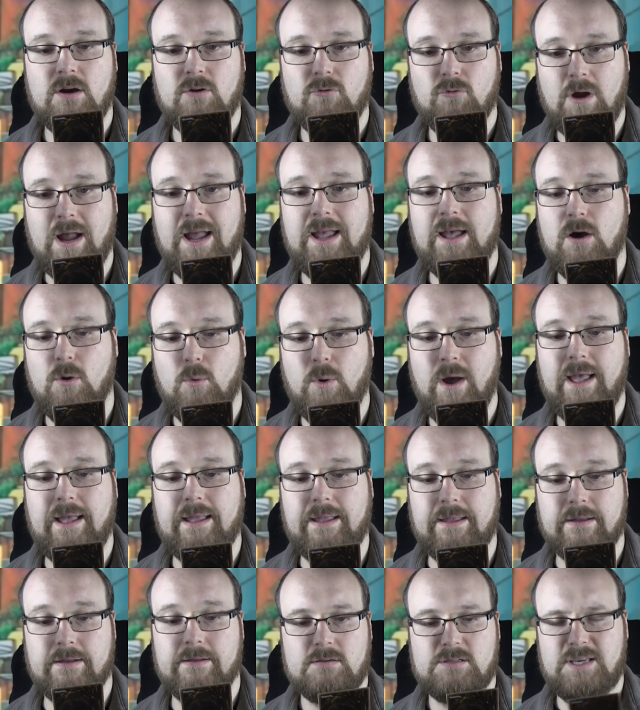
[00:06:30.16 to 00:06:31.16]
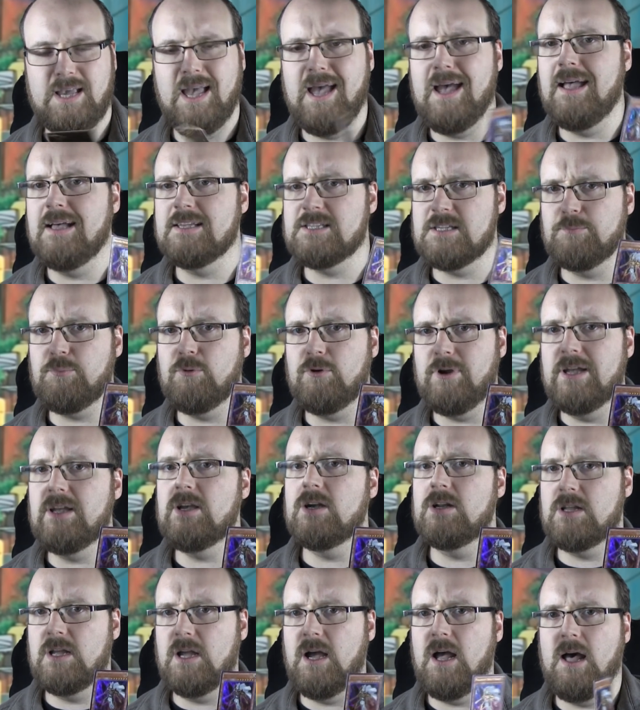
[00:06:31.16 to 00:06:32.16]
right away. So yeah, that's a pretty
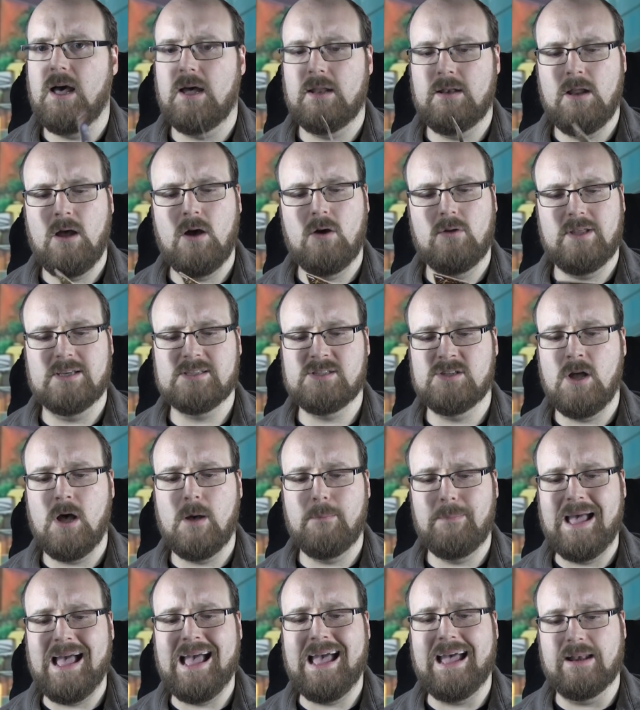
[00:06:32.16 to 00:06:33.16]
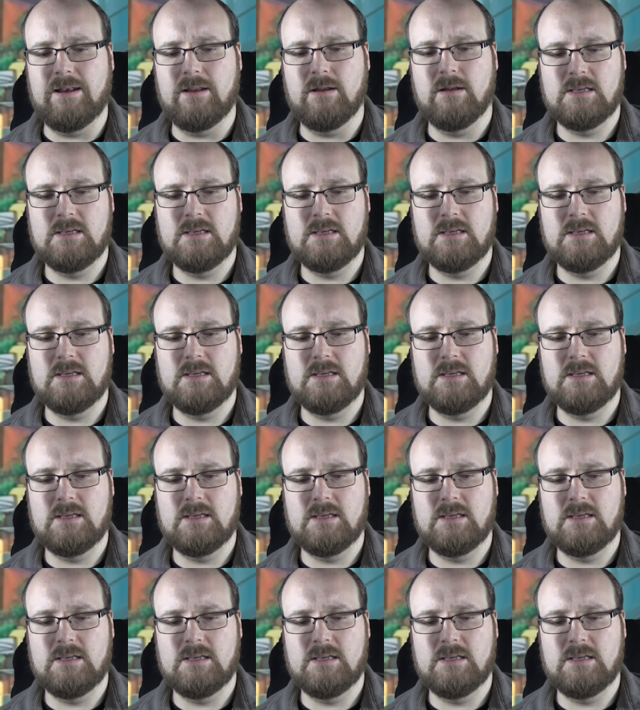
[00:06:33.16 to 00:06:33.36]
good card. No, that's not bad.